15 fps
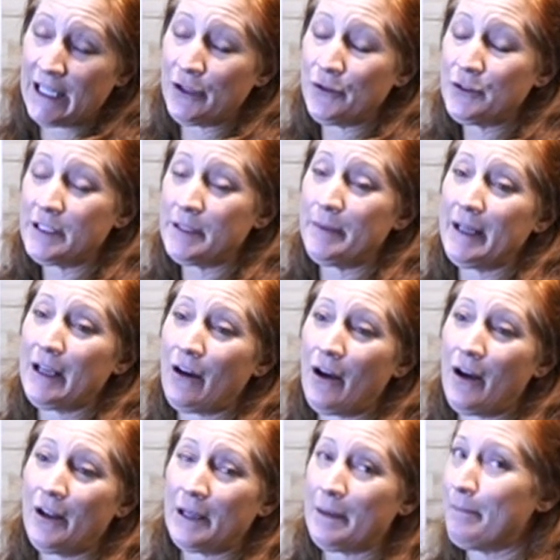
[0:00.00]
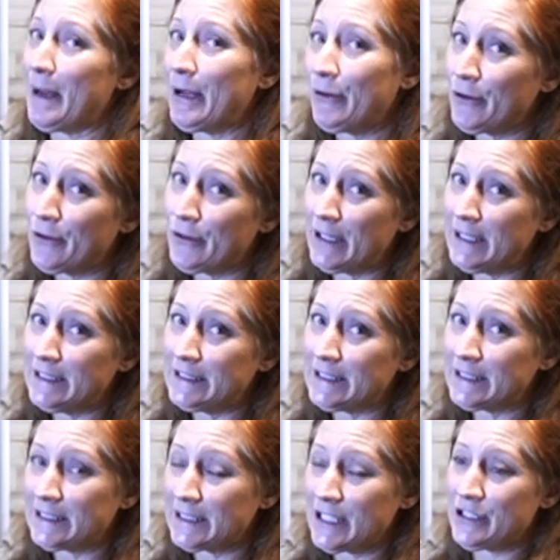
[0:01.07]
It used to be called a microgreens
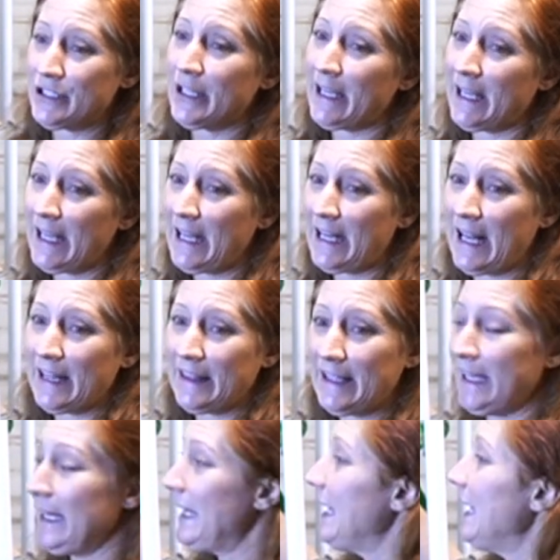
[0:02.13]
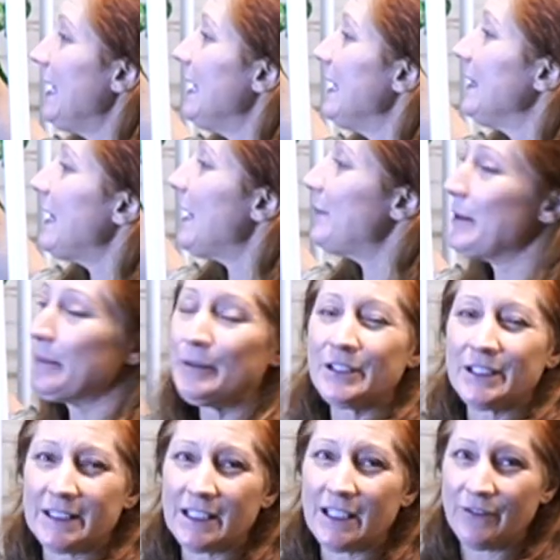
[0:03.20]
extension kit. I think that people
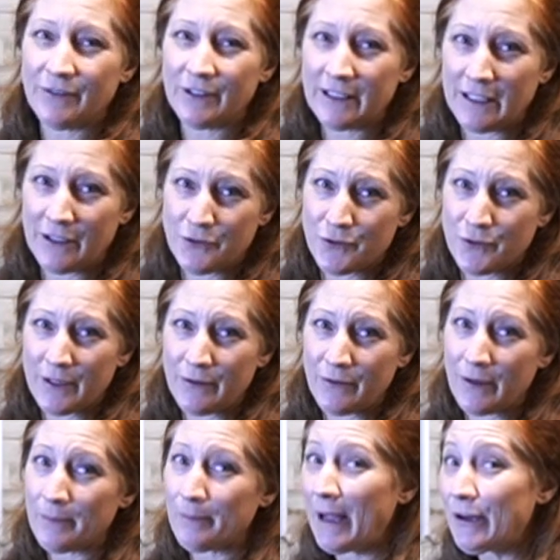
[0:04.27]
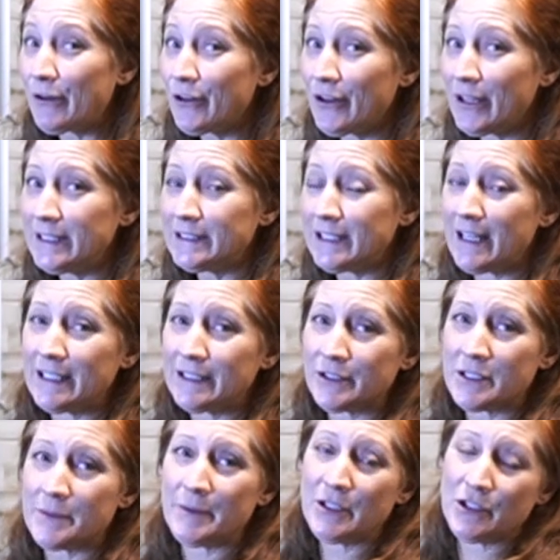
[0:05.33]
just didn't really enjoy growing microgreens on it.
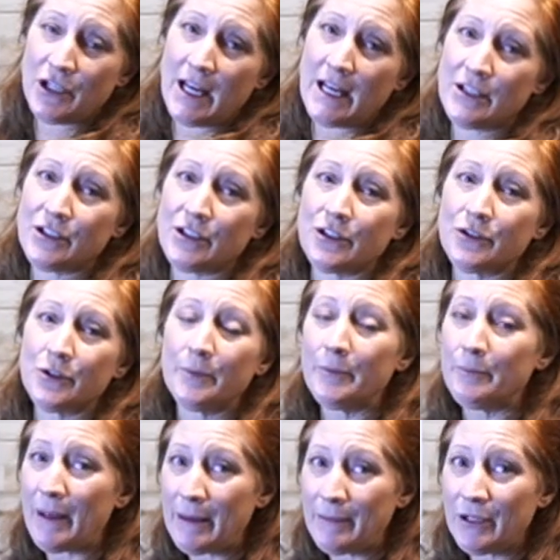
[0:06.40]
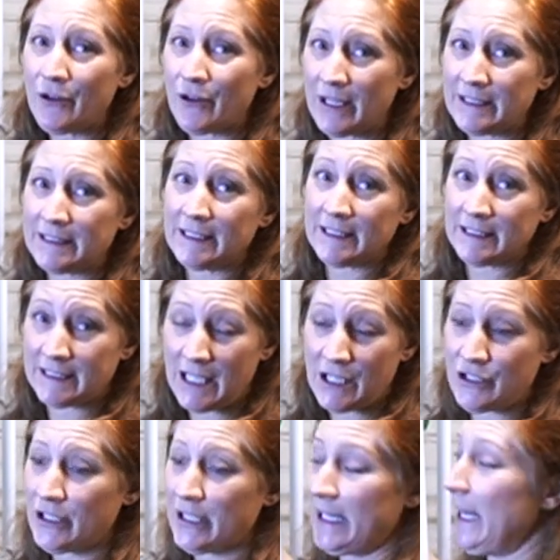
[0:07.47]
So it's been changed to a baby greens
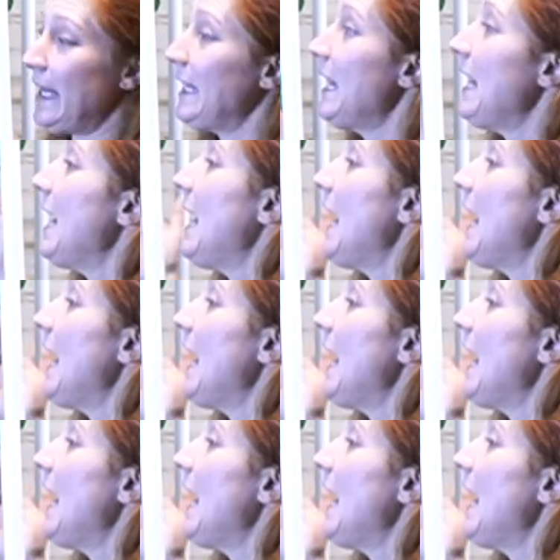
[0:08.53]
extension kit.